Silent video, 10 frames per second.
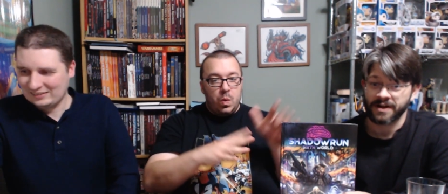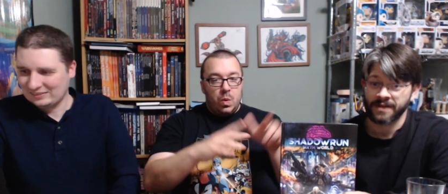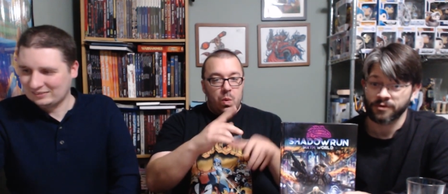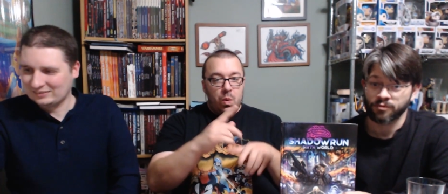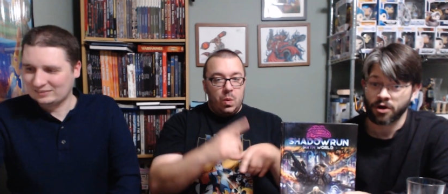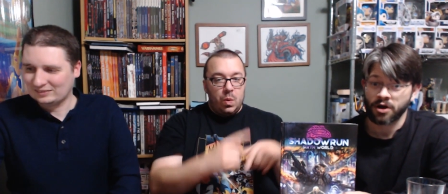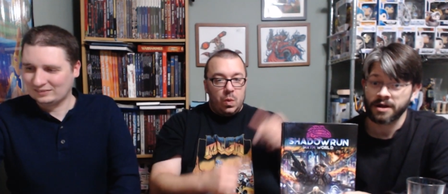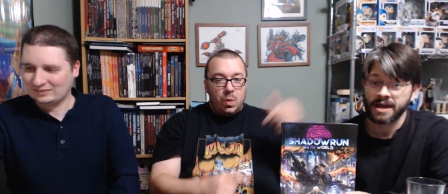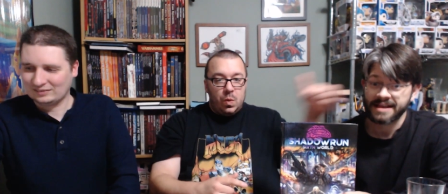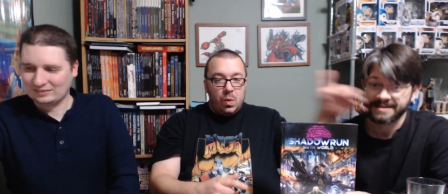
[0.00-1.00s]
Speaker 1: on the
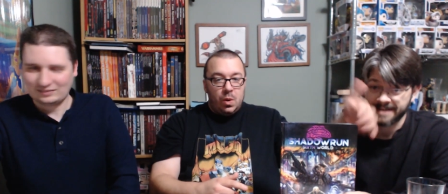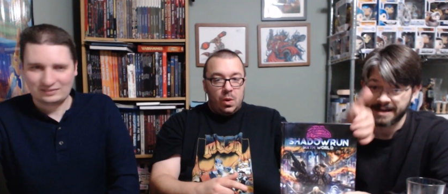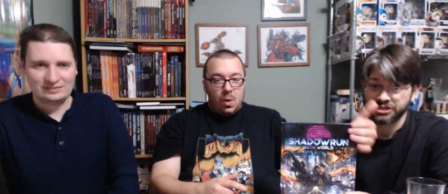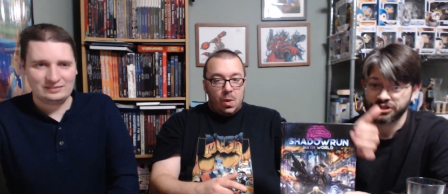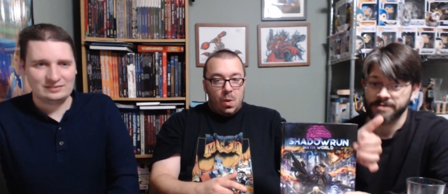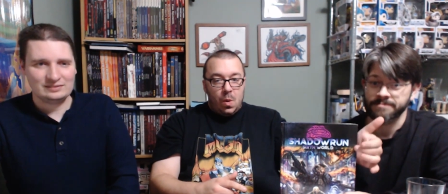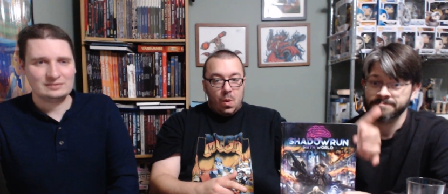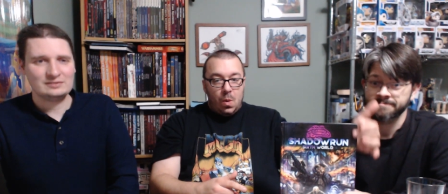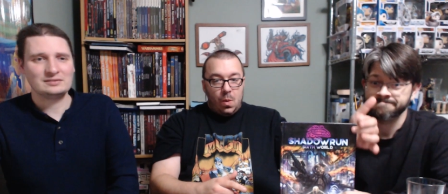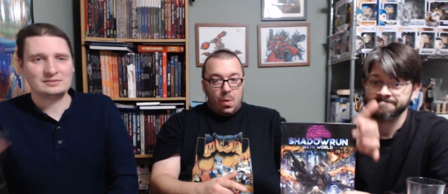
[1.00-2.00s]
wrong section.
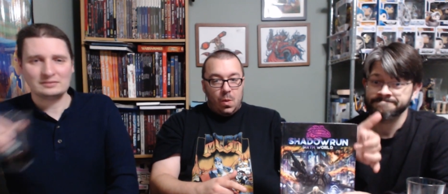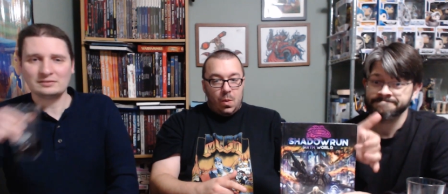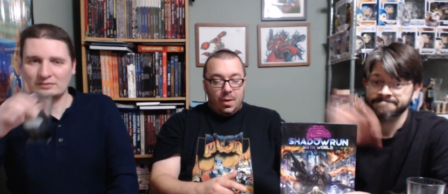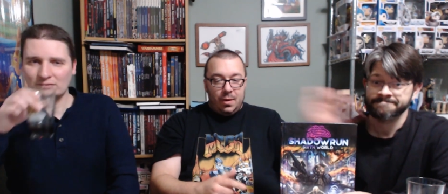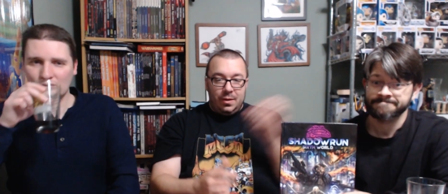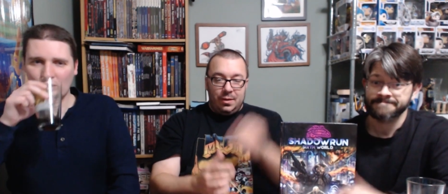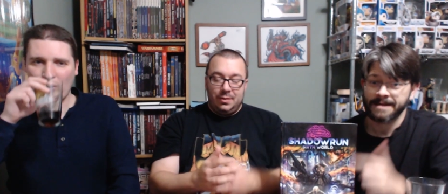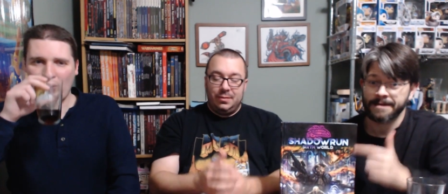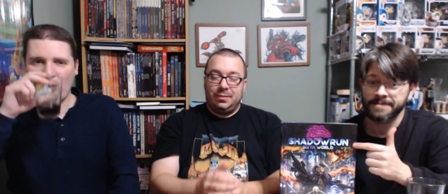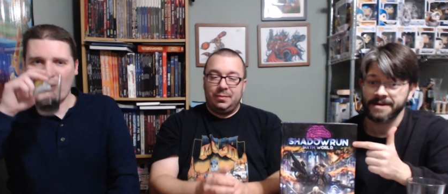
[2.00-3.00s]

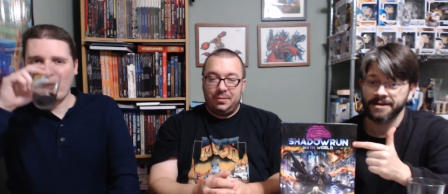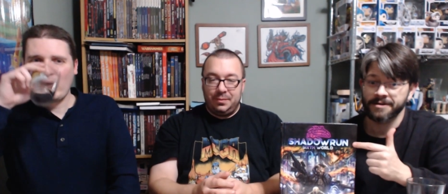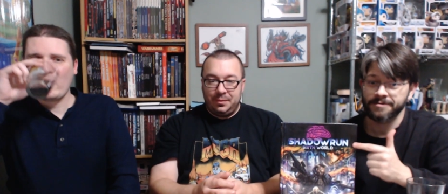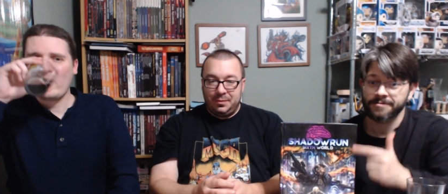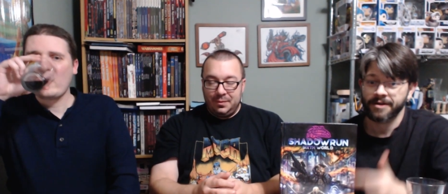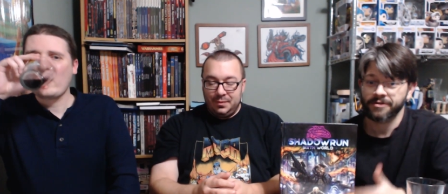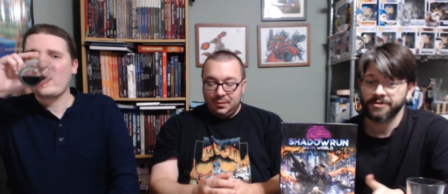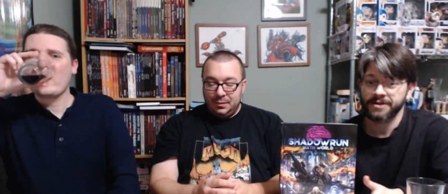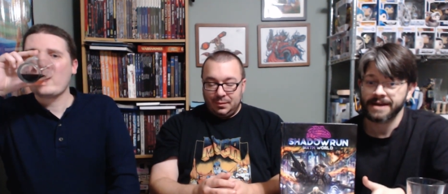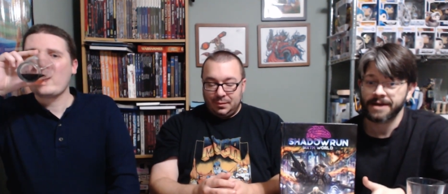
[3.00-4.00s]
Up here rather
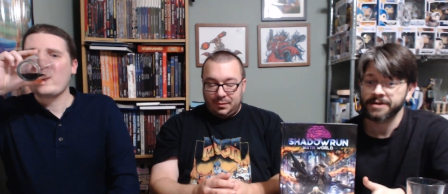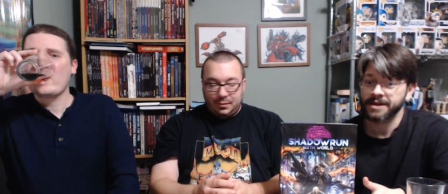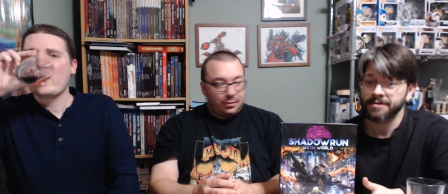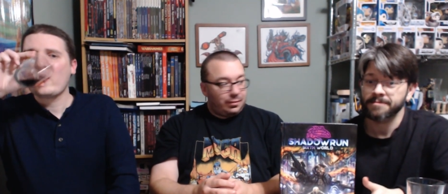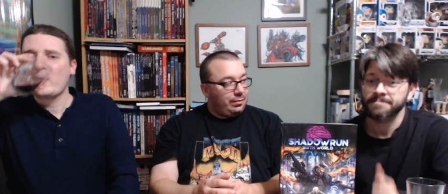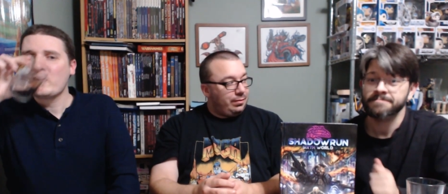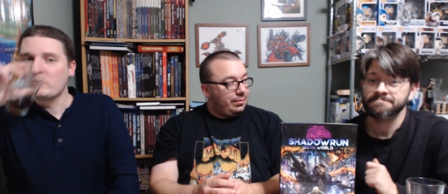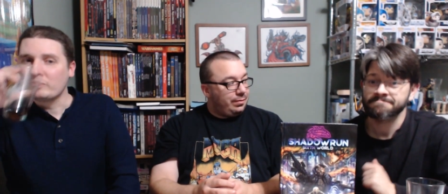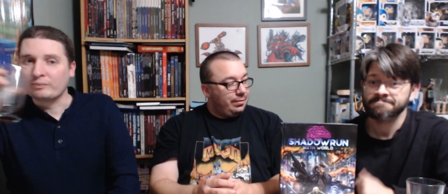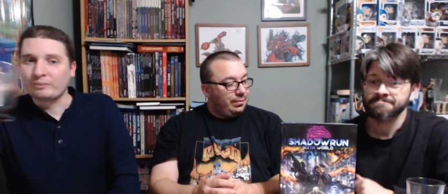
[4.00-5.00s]
than down here,
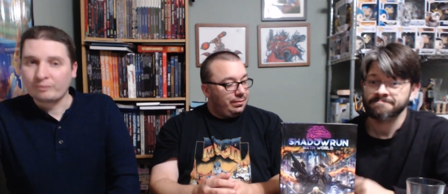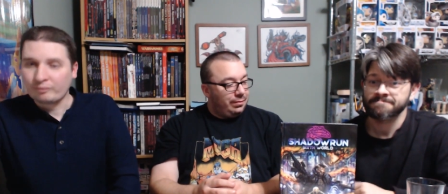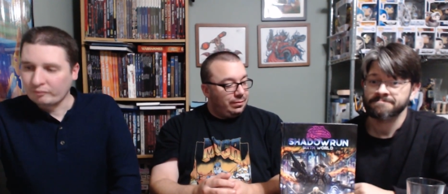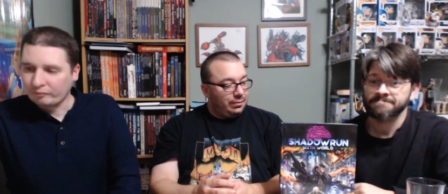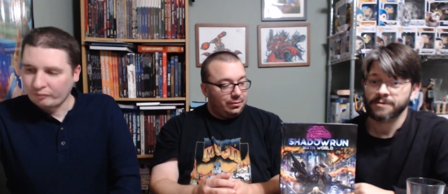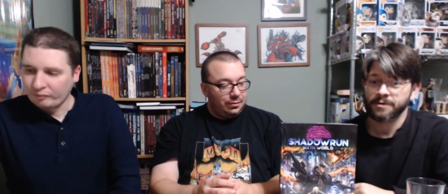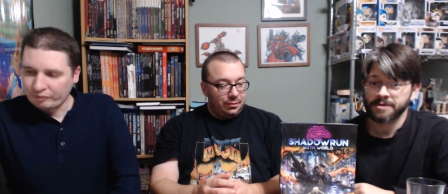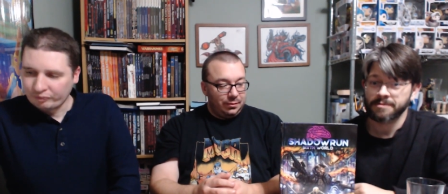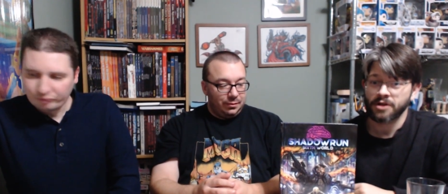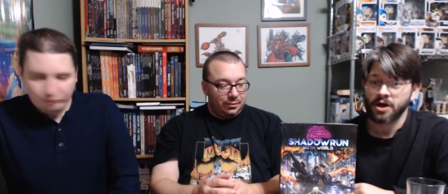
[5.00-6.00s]
where
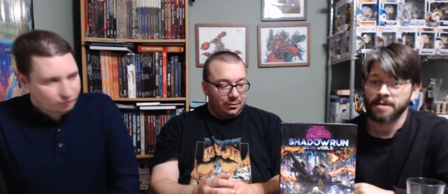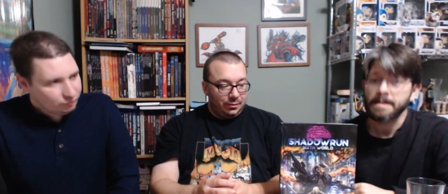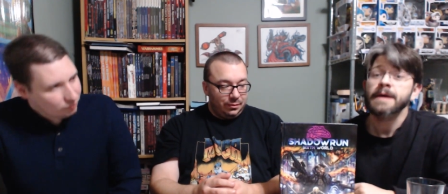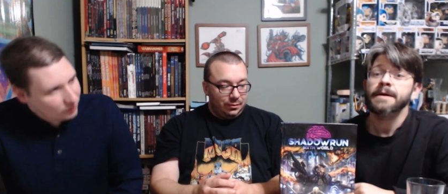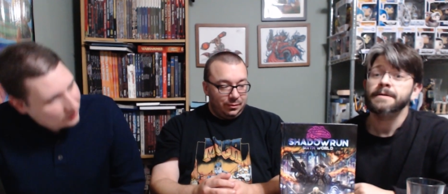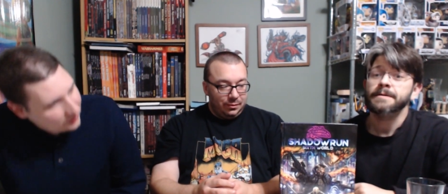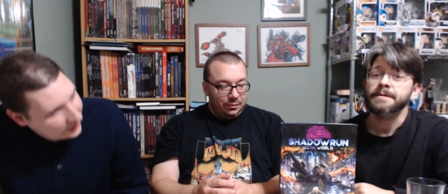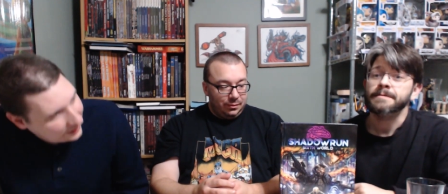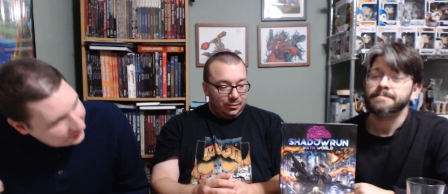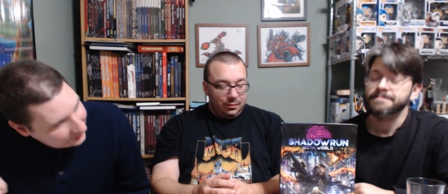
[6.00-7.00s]
they
Speaker 2: belong.
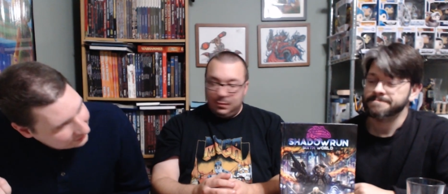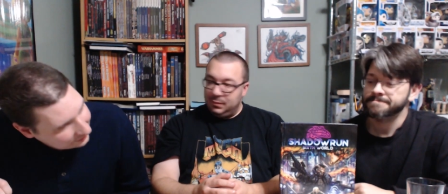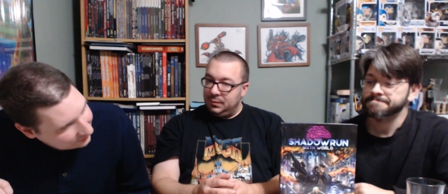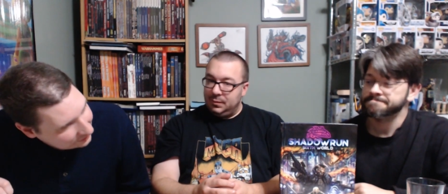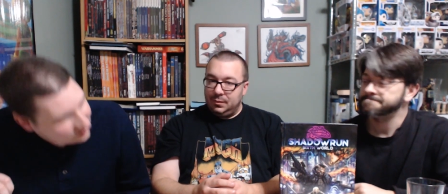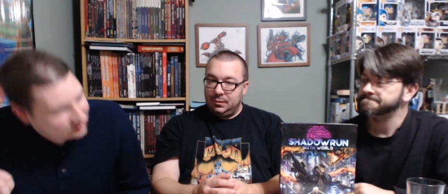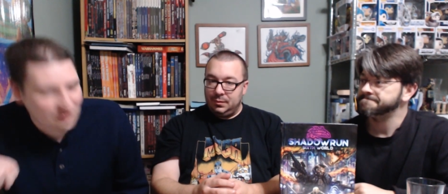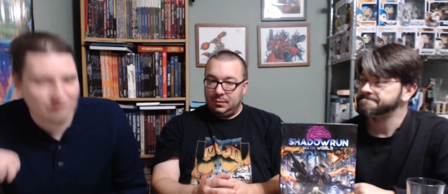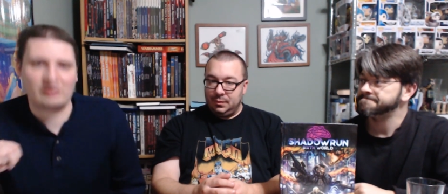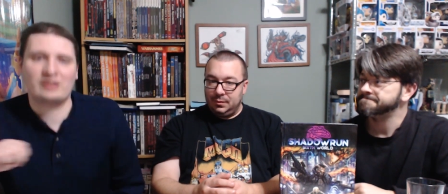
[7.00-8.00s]
And instead
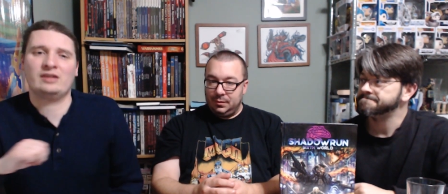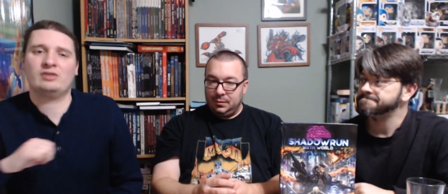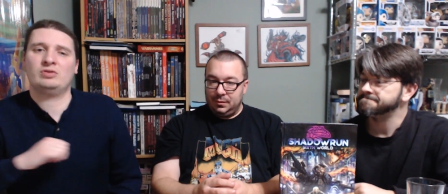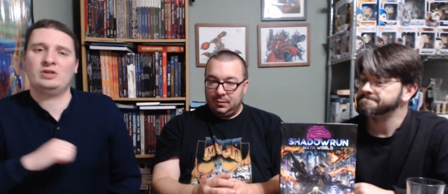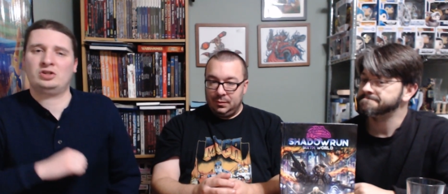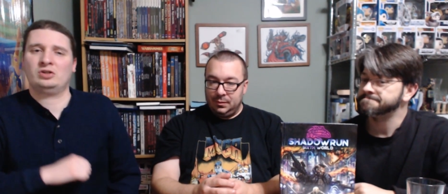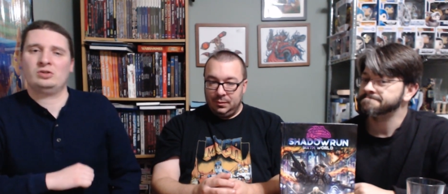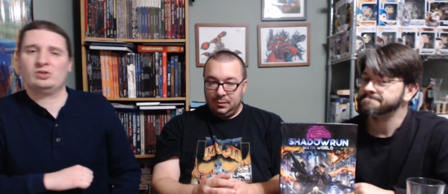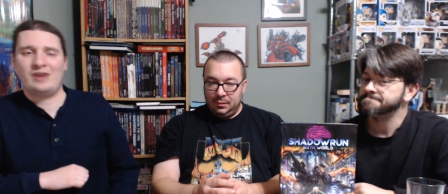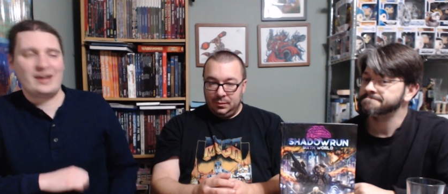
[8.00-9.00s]
of the
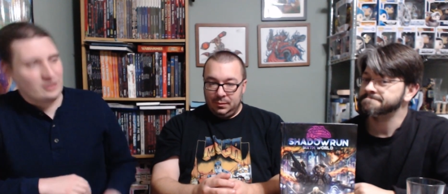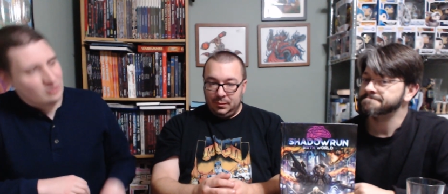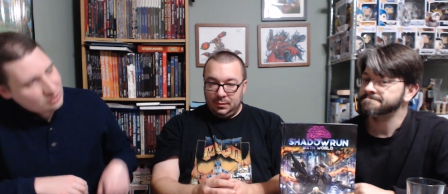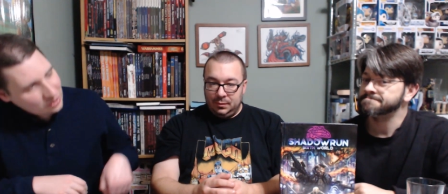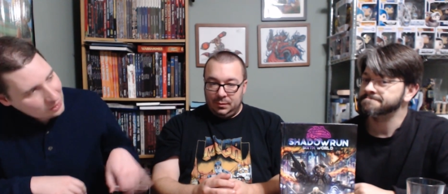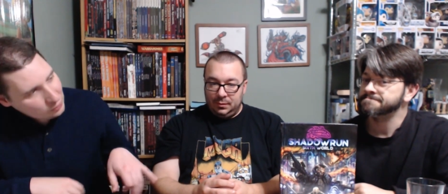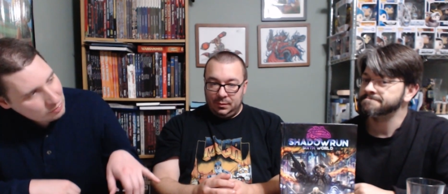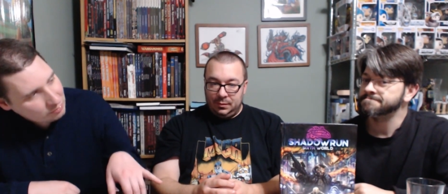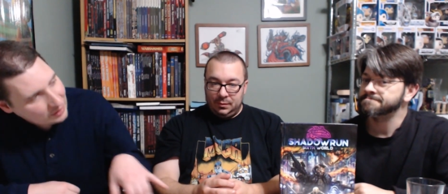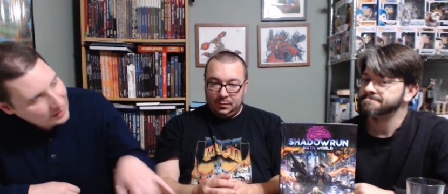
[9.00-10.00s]
traditional dragon skull,
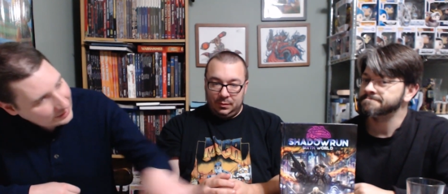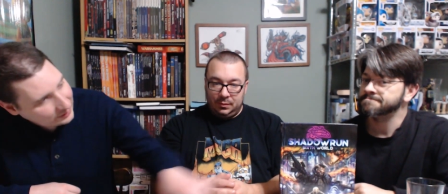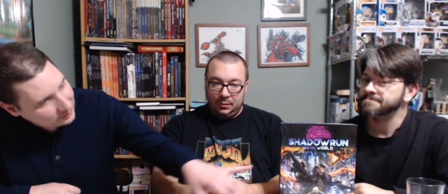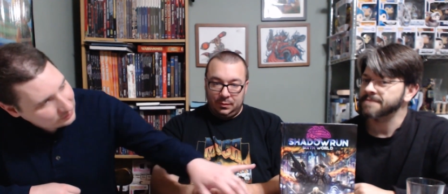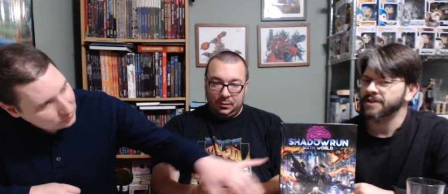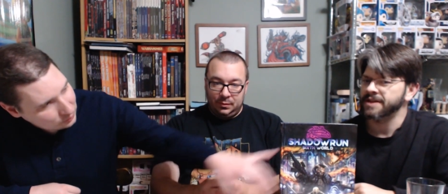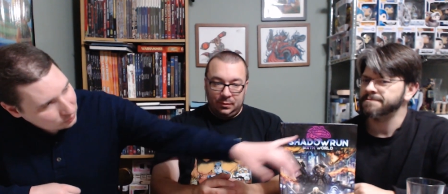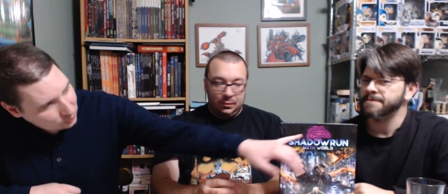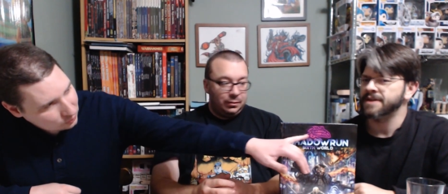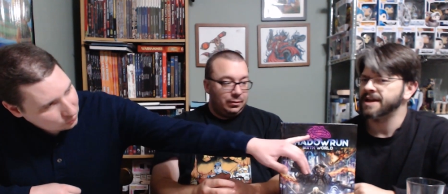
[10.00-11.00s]
we've got
Speaker 1: that's
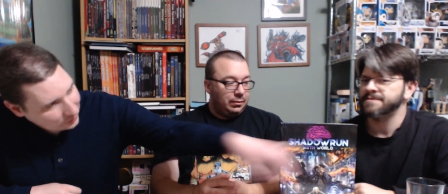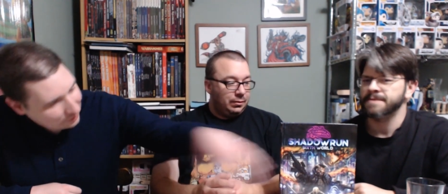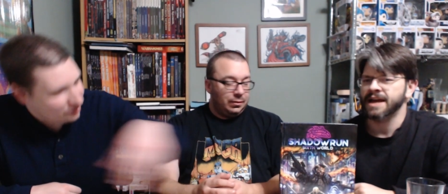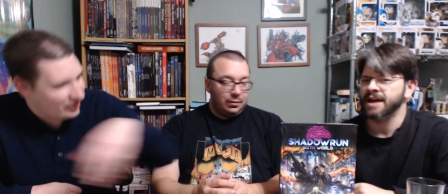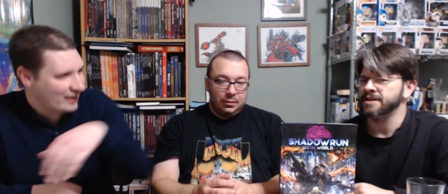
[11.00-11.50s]
been out of